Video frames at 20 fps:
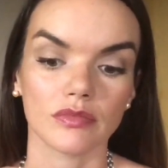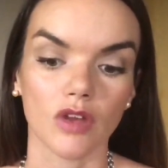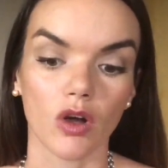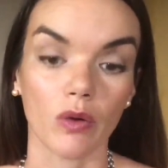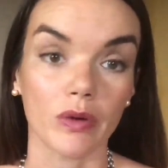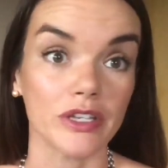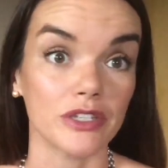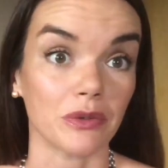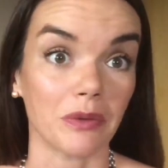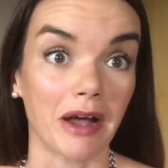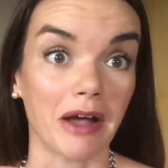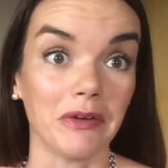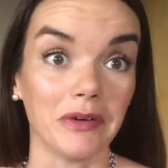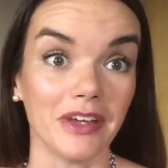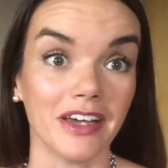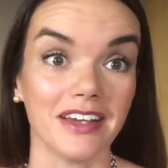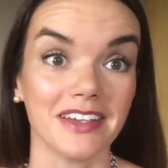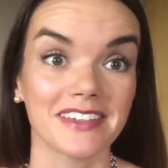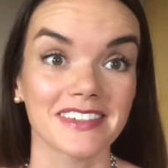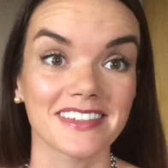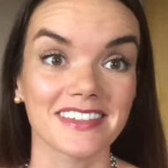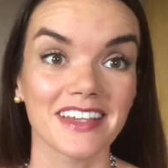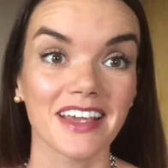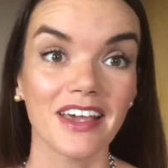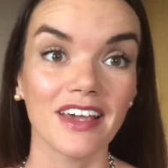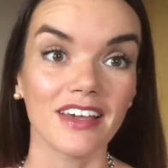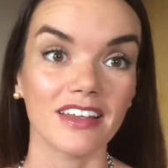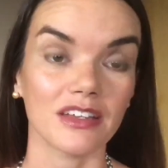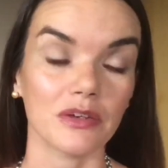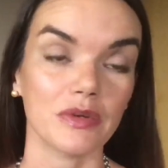always around us
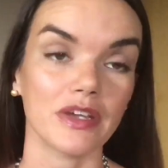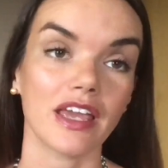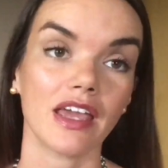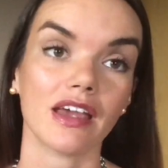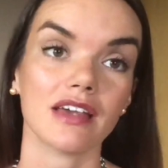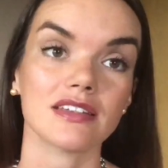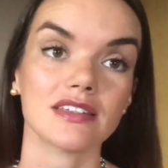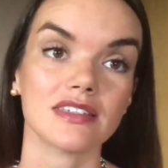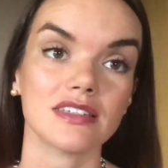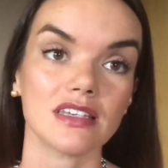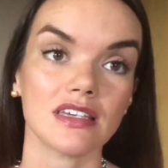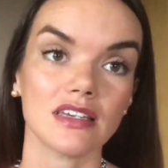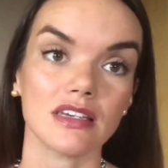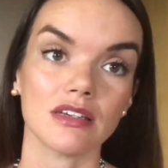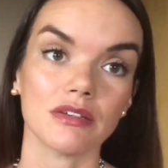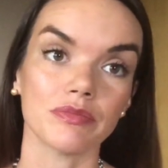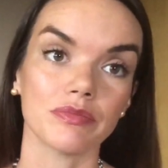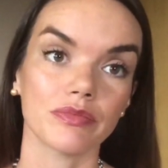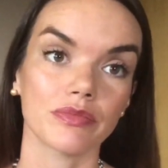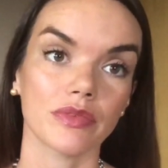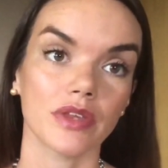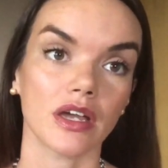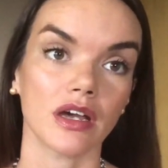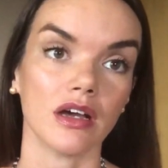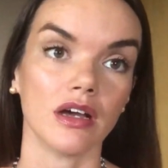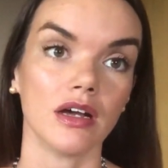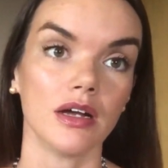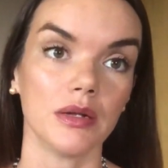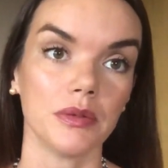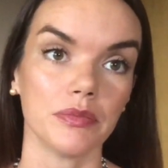that we can't see,
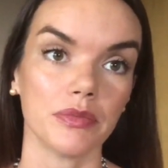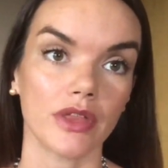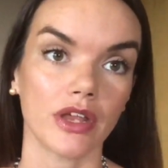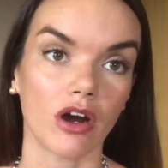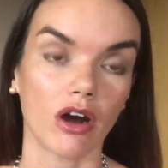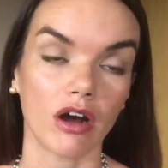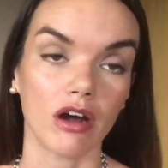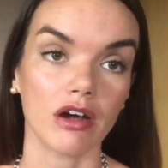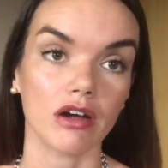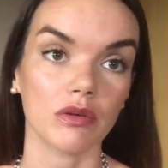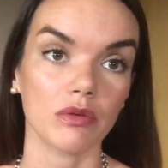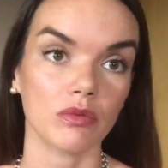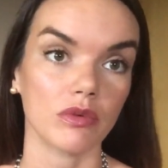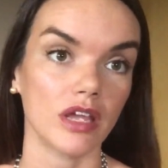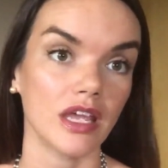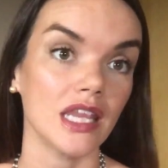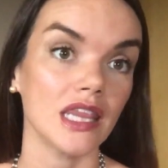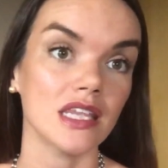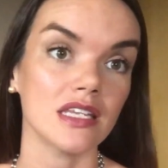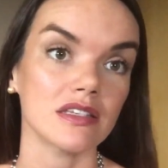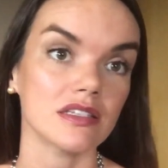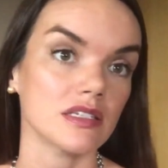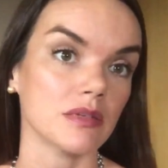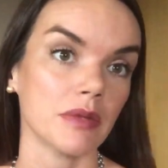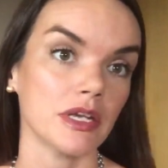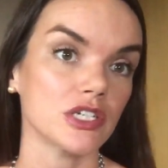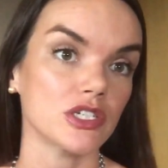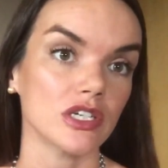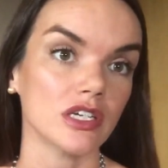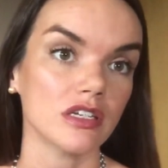that aren't in this
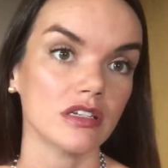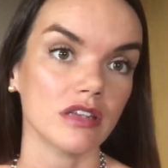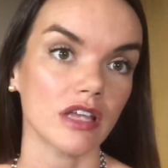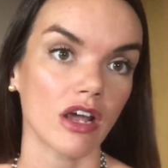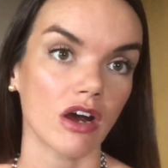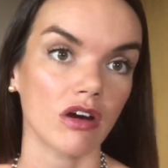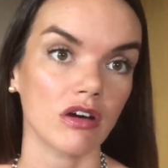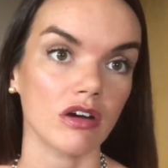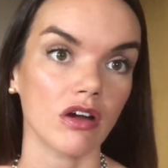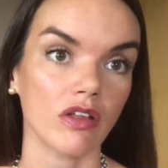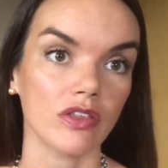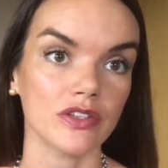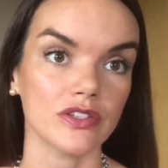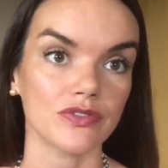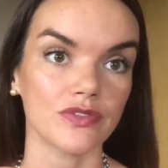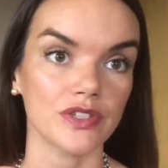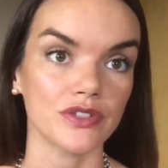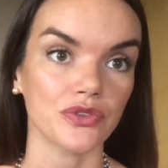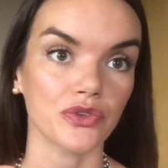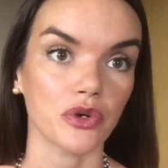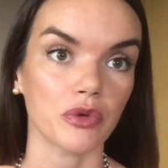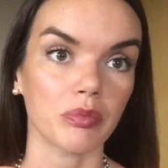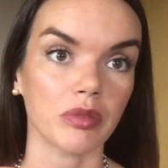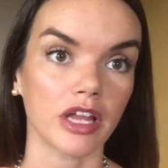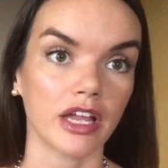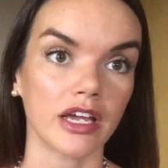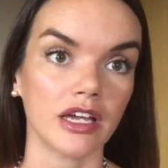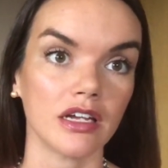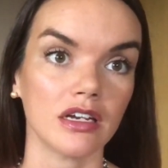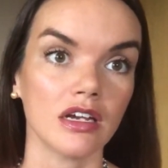dimension. They aren't on this physical
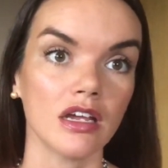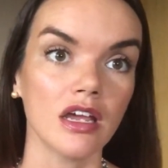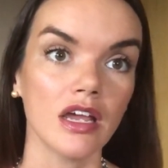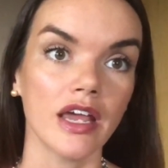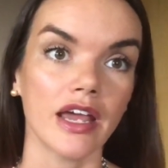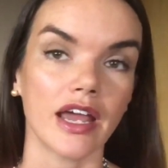plane.